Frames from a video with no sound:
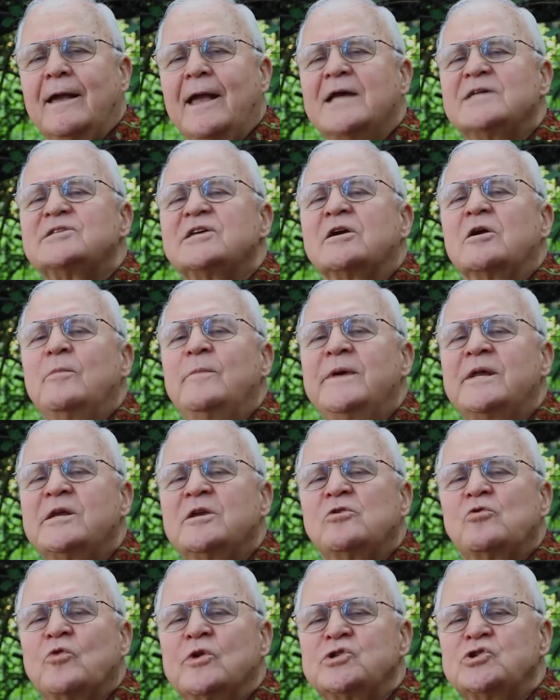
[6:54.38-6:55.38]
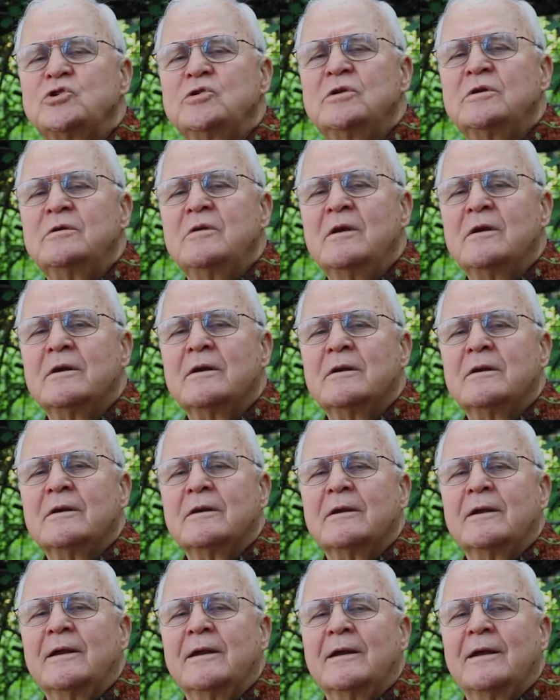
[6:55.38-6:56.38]
As a committed Christian
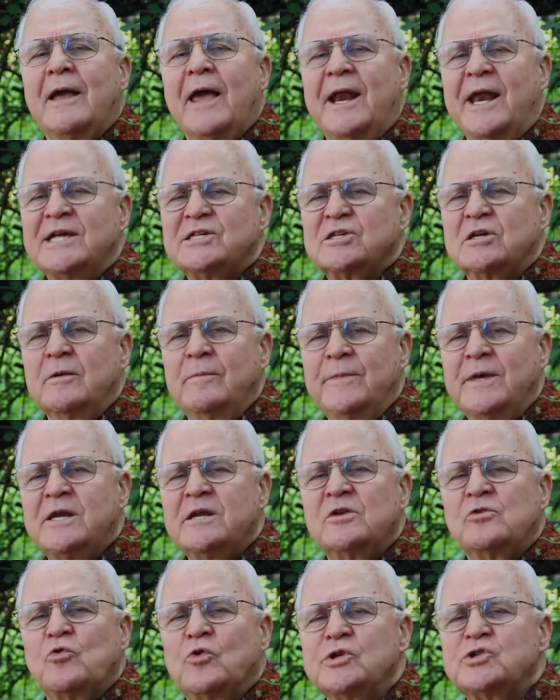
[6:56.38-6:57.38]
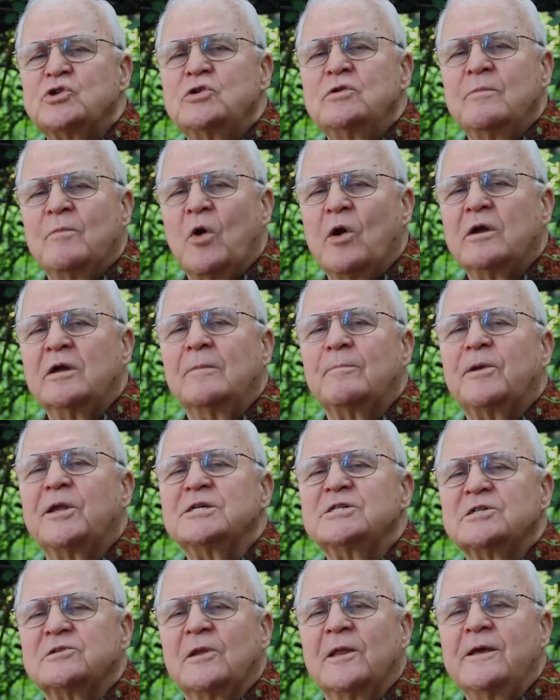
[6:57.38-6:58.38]
and as committed Christian
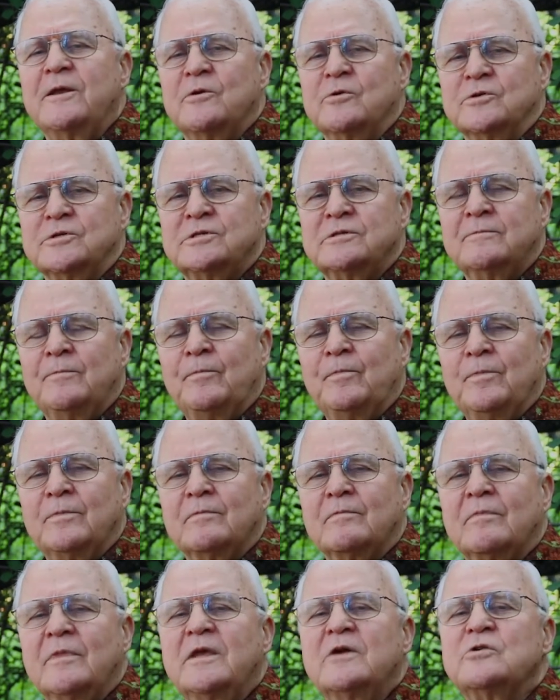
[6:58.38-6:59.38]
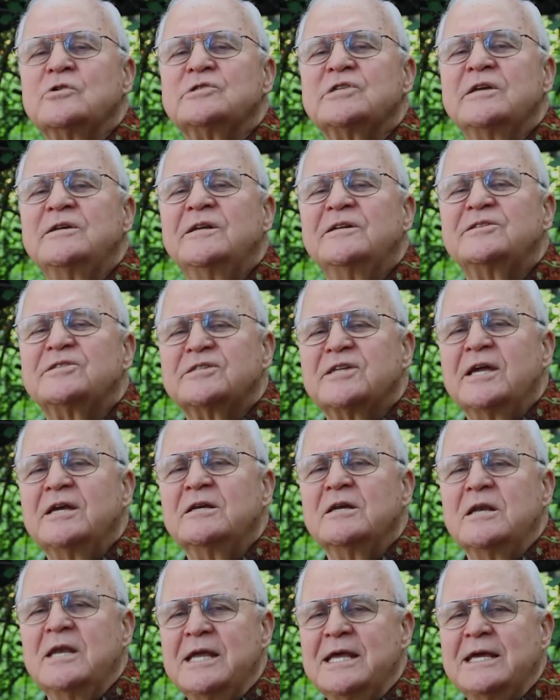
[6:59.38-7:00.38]
marketplace leaders, there is a
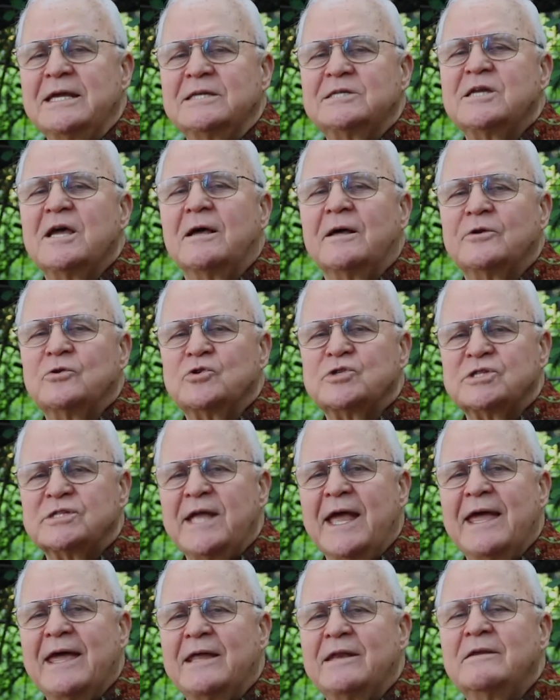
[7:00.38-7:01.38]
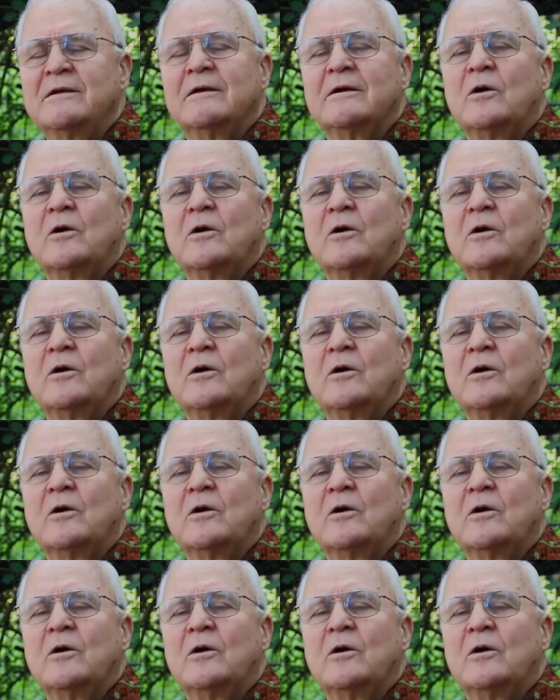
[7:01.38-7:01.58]
distinct need to understand